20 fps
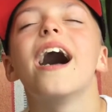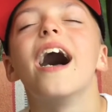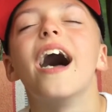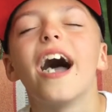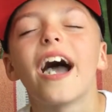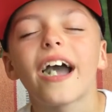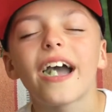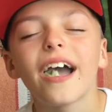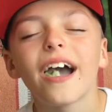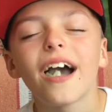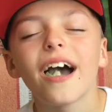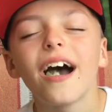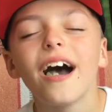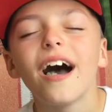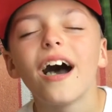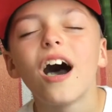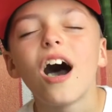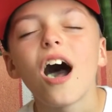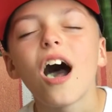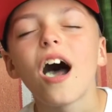Hurry oh,
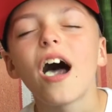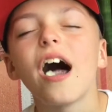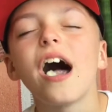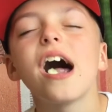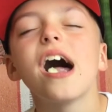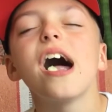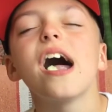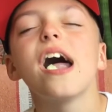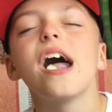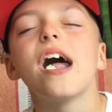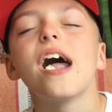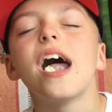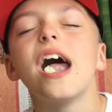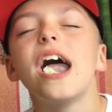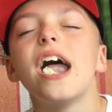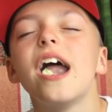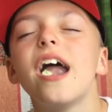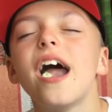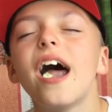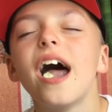oh,
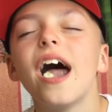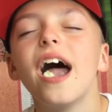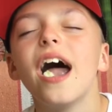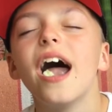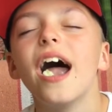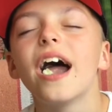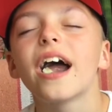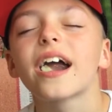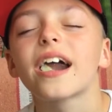eh, eh, eh,